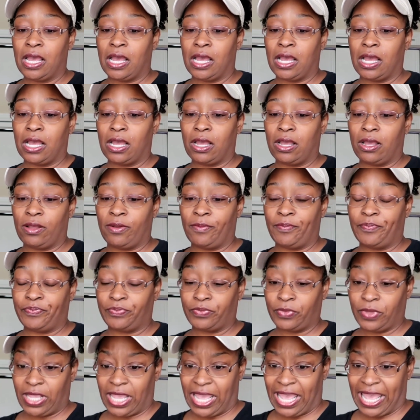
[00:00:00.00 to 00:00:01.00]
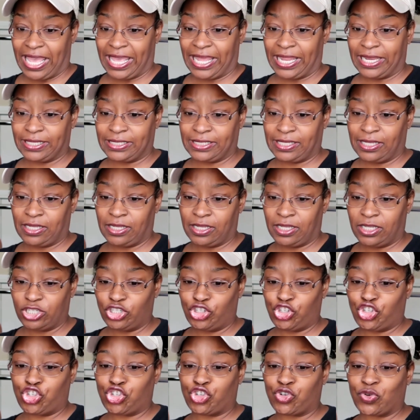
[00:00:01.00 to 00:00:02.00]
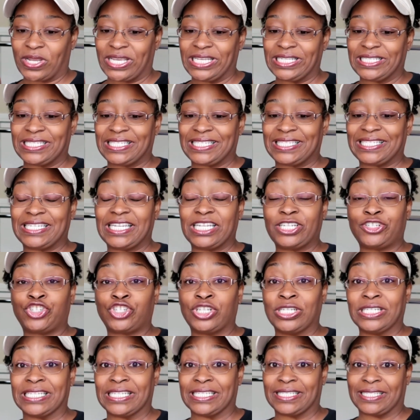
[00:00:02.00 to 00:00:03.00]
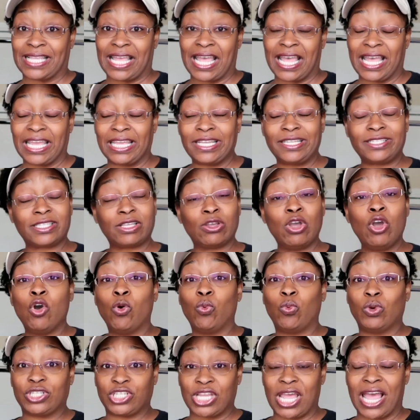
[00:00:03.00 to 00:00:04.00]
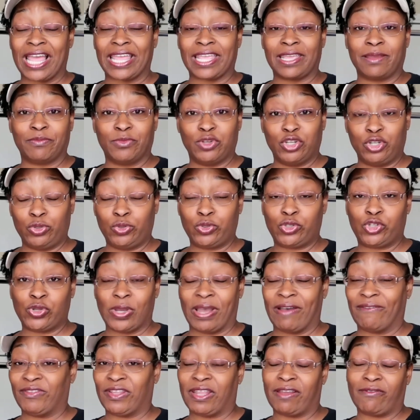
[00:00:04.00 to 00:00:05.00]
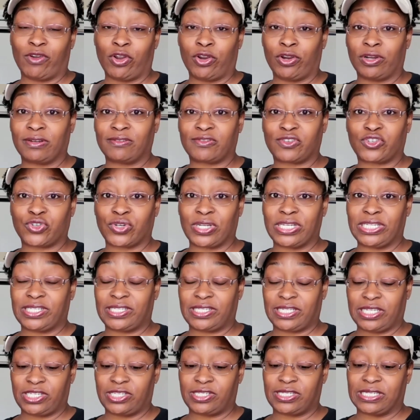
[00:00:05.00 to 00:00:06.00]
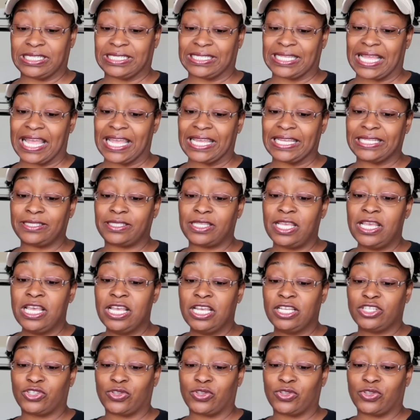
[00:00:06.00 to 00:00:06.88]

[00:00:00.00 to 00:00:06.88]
at Straight Stitch Designs, which I am new to. I've never heard of Straight Stitch Designs.